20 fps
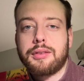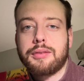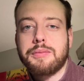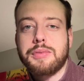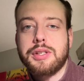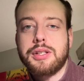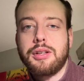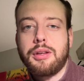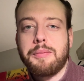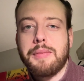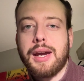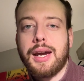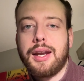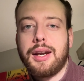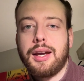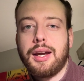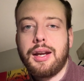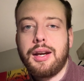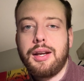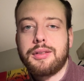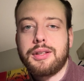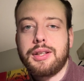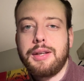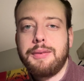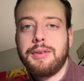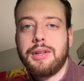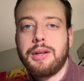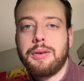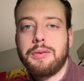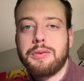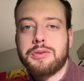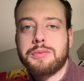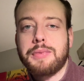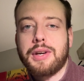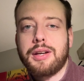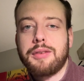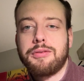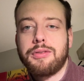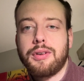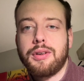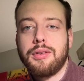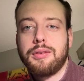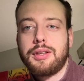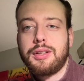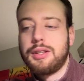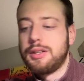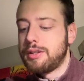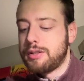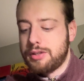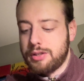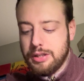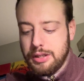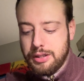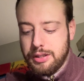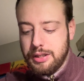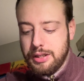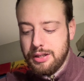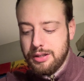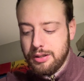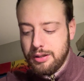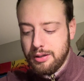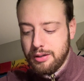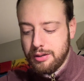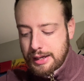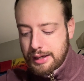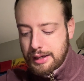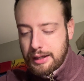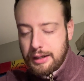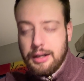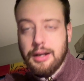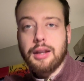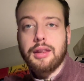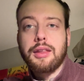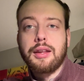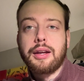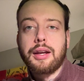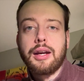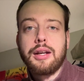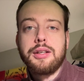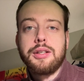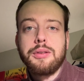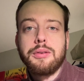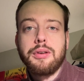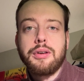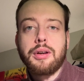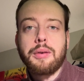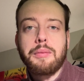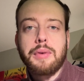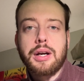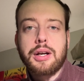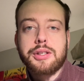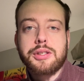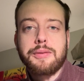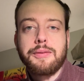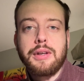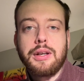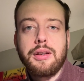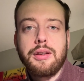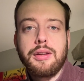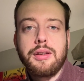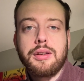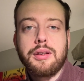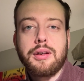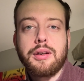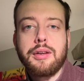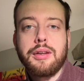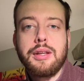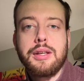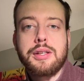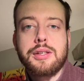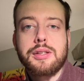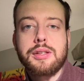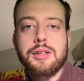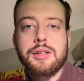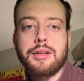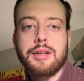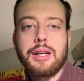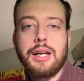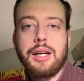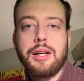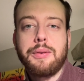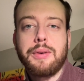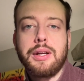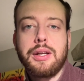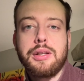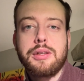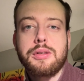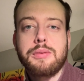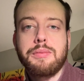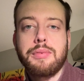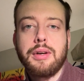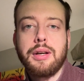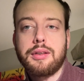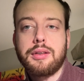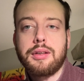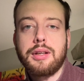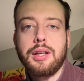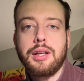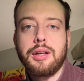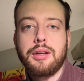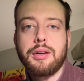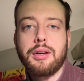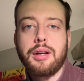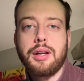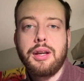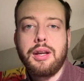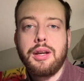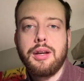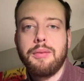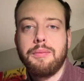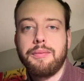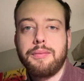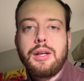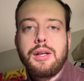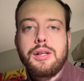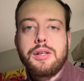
Still mad at it, even though it was my fault. This is just easier. I didn't think I'd do an unboxing video on this anyways, but here I am.